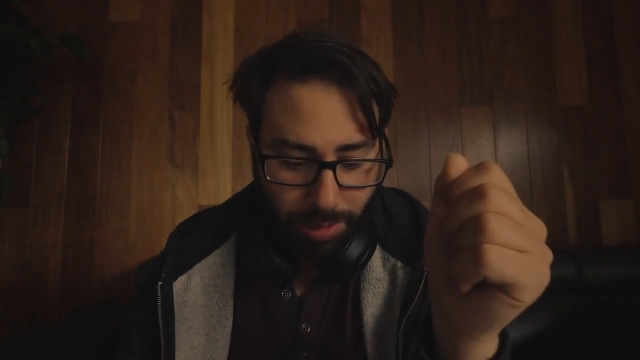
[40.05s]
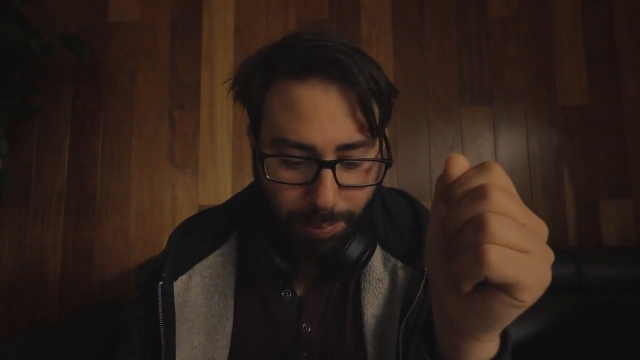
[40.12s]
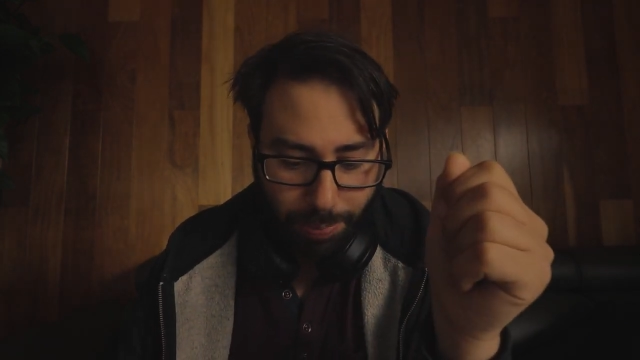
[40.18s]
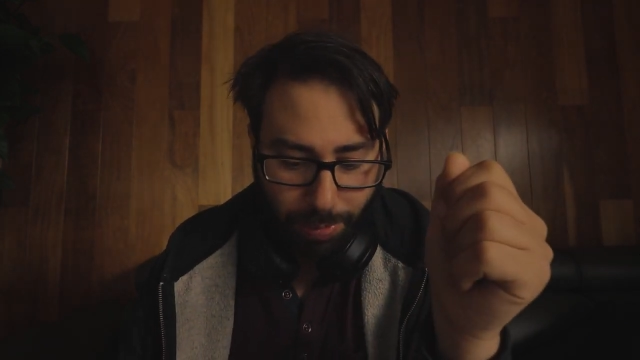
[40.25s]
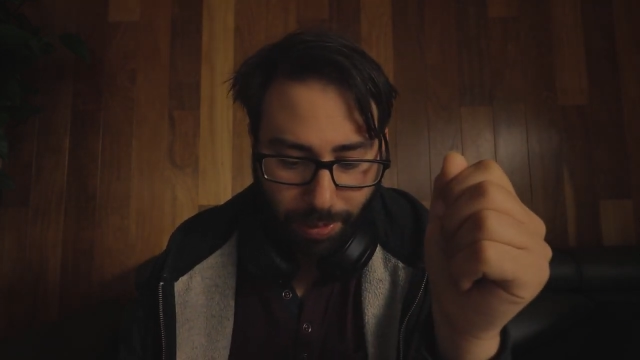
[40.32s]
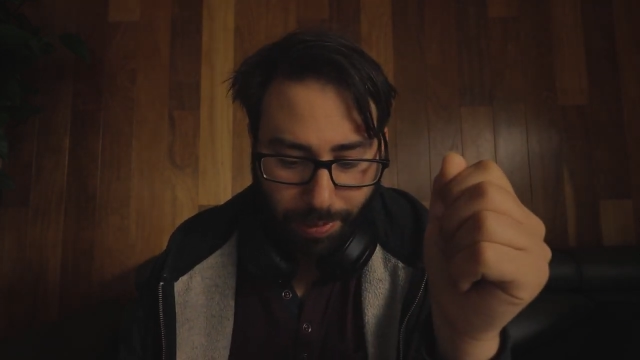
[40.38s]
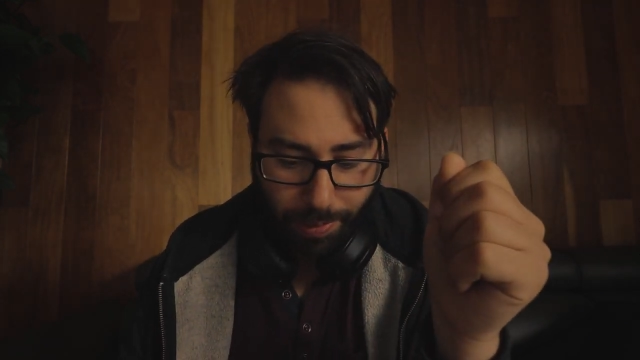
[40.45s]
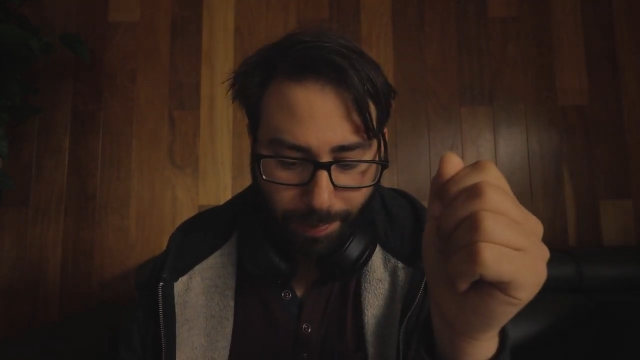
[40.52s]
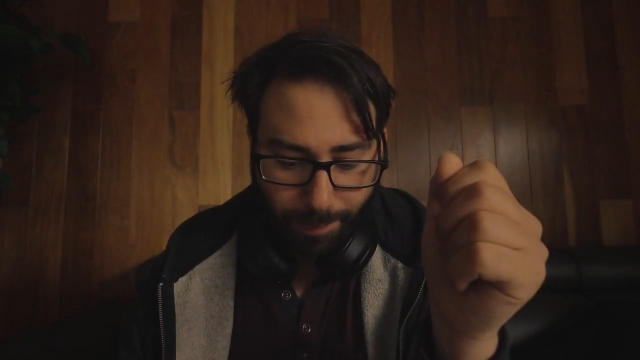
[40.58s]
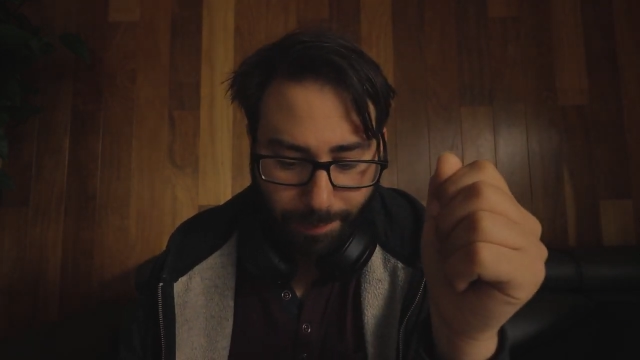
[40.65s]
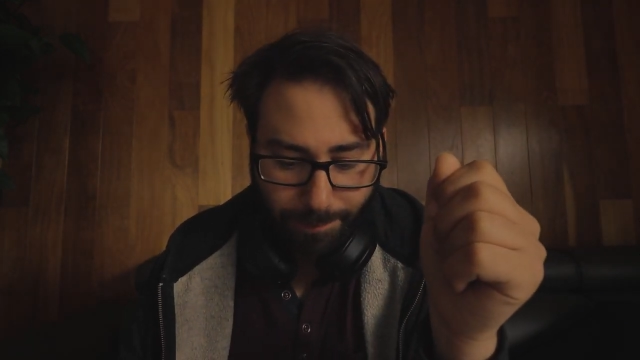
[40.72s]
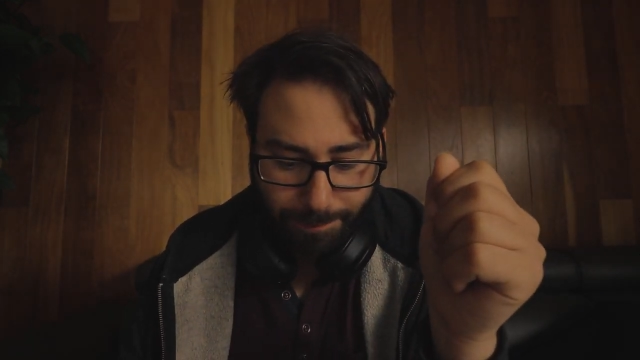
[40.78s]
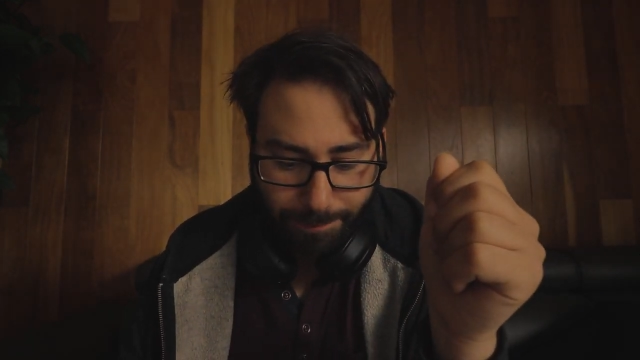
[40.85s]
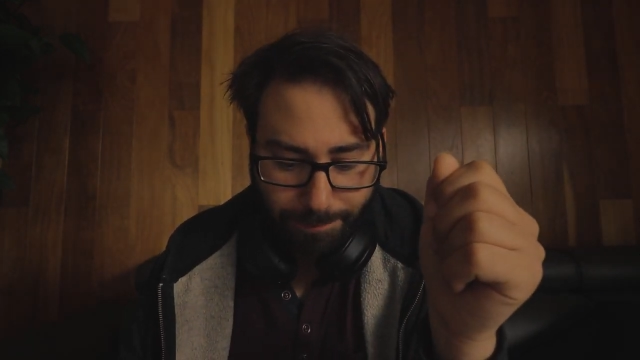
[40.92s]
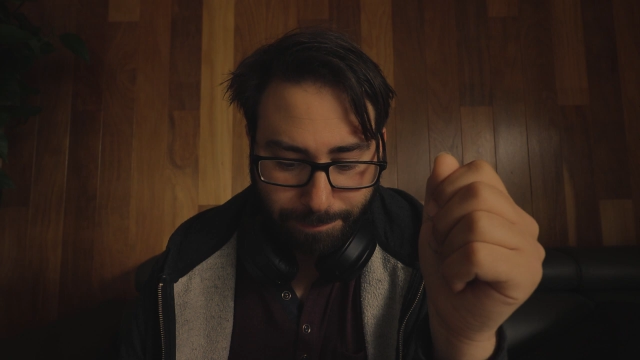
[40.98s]
But
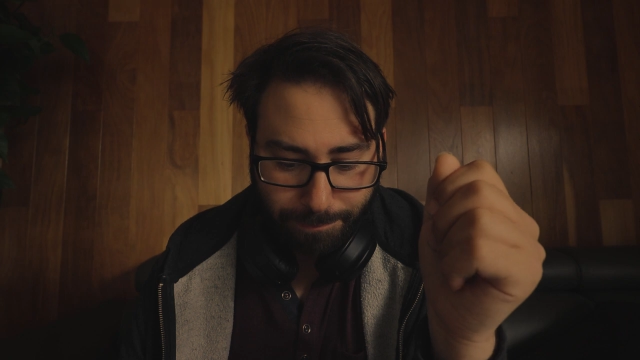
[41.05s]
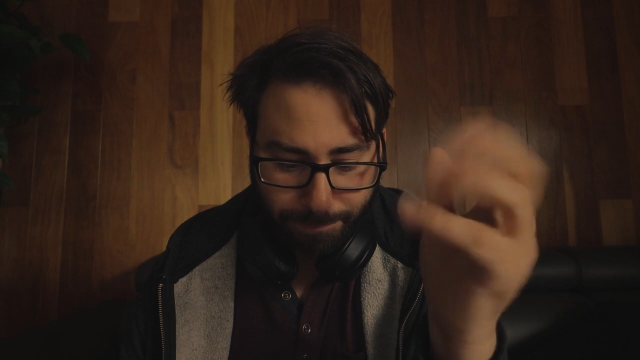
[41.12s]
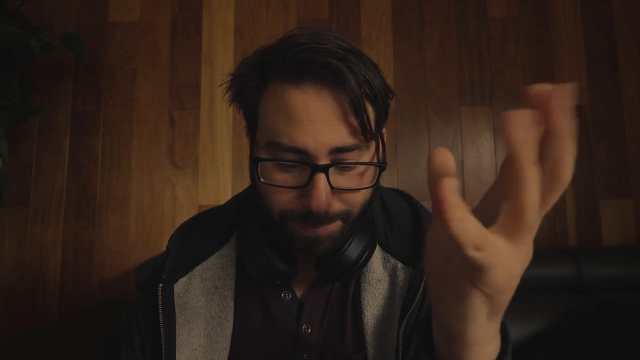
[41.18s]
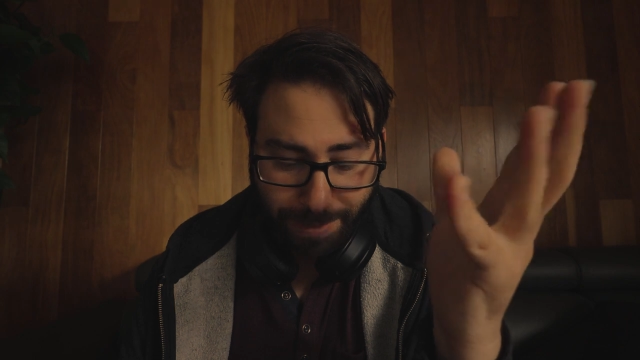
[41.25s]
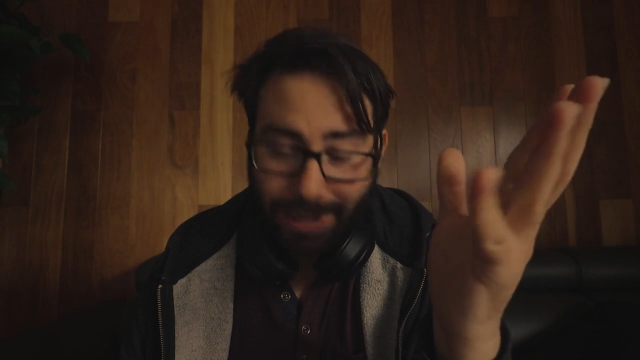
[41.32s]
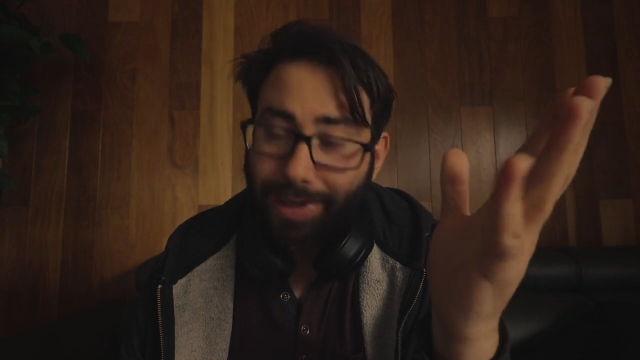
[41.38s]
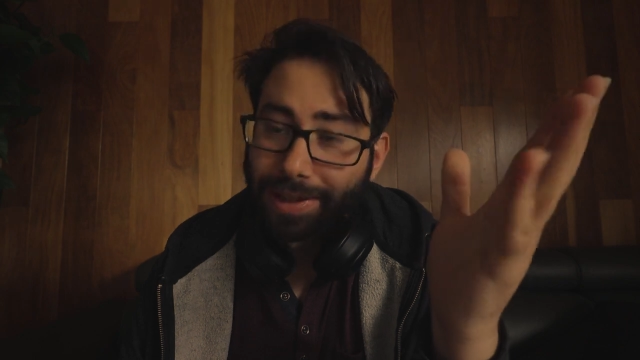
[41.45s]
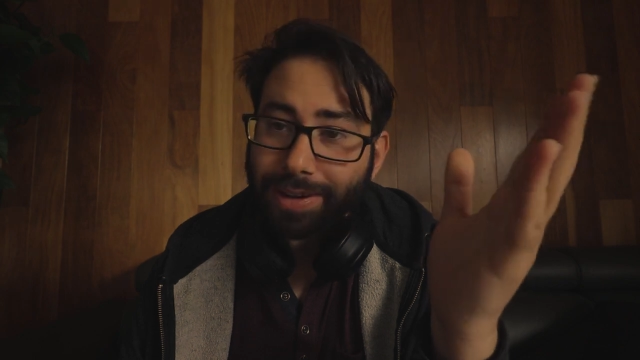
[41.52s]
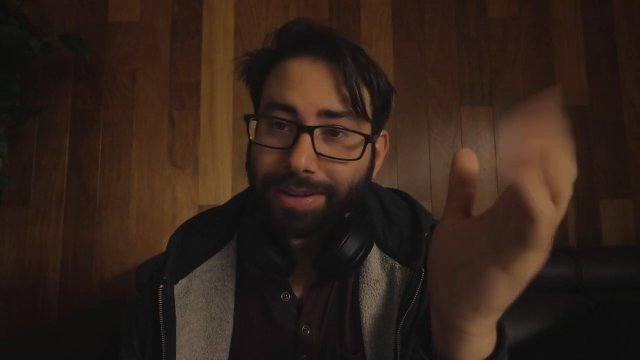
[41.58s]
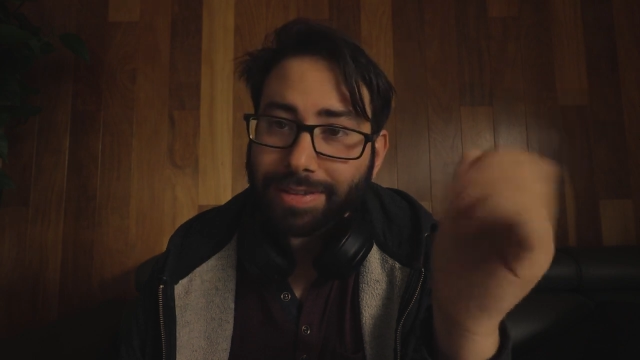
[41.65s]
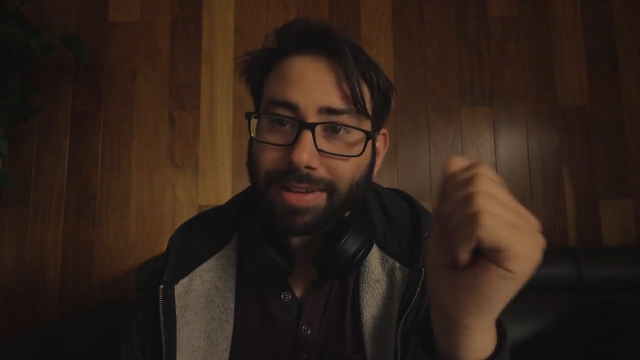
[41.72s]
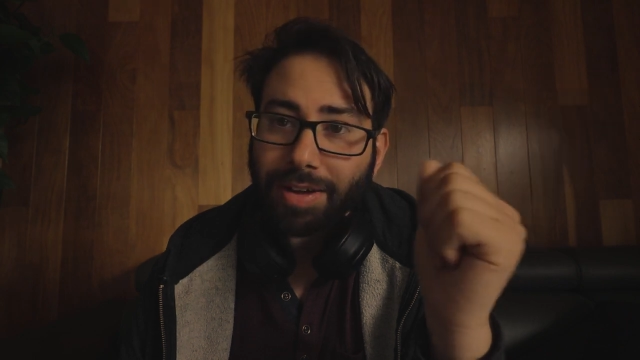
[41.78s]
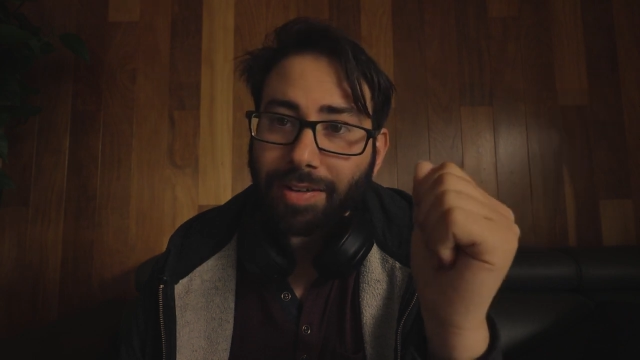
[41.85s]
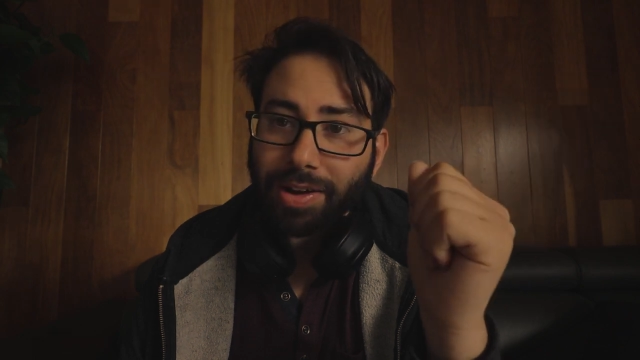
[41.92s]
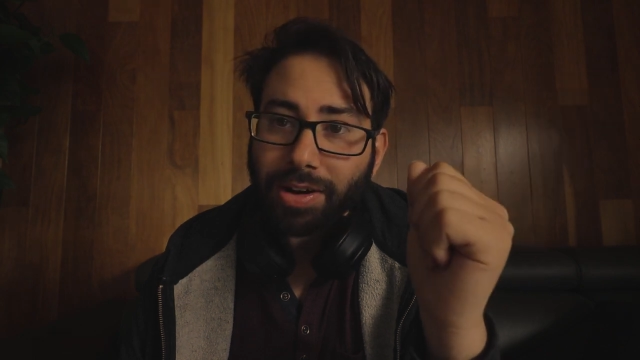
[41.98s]
yeah, let's
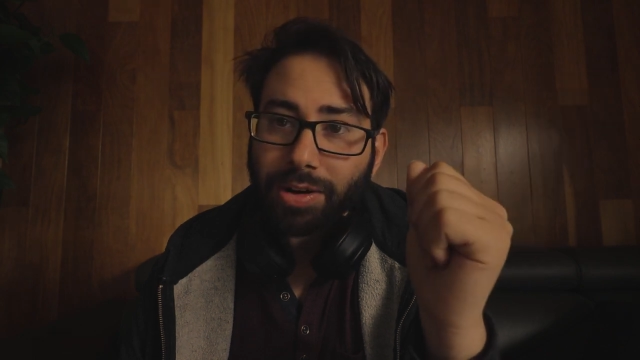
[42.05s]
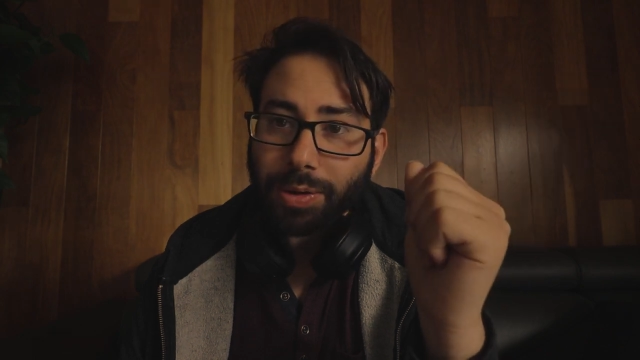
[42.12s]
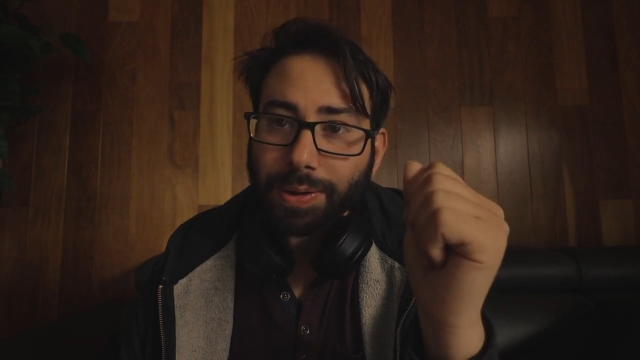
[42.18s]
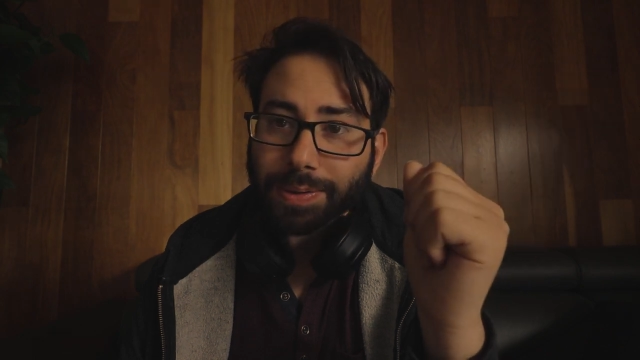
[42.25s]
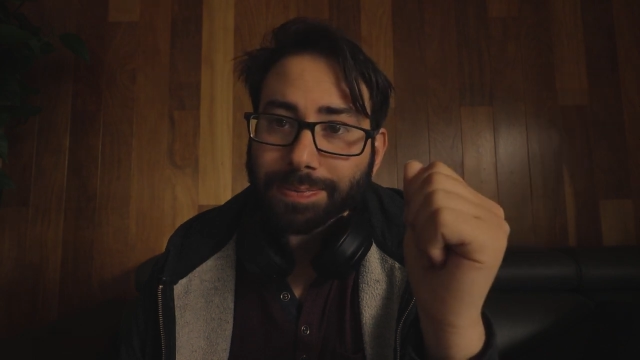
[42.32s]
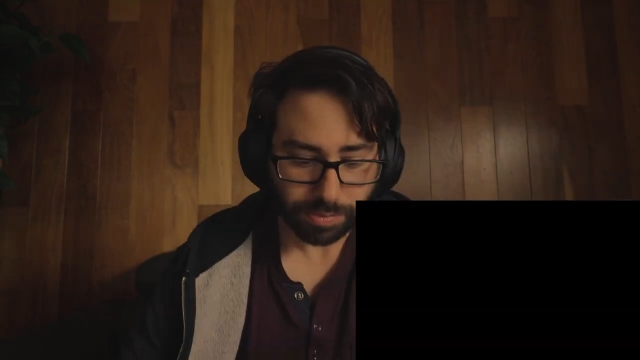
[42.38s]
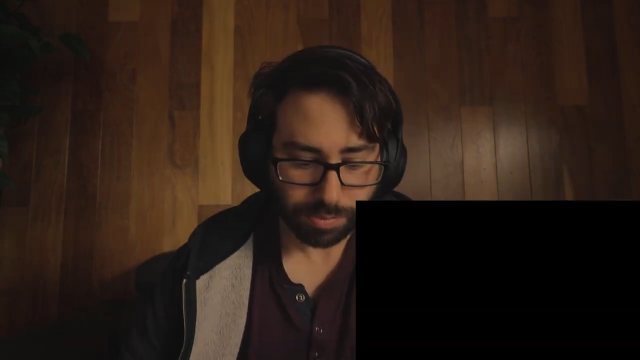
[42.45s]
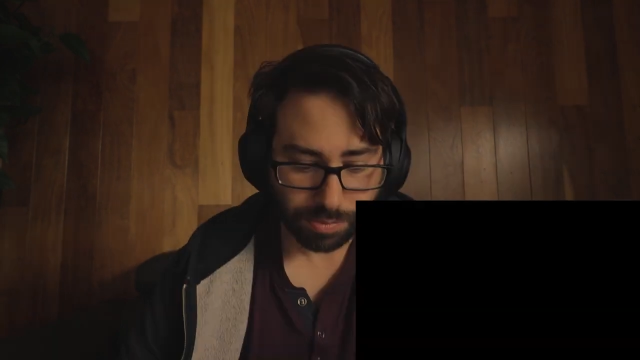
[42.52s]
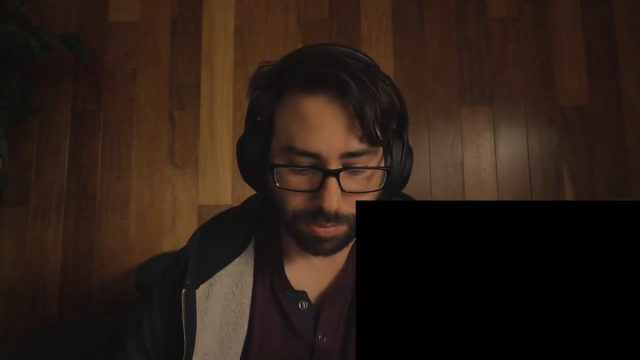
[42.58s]
get right into it.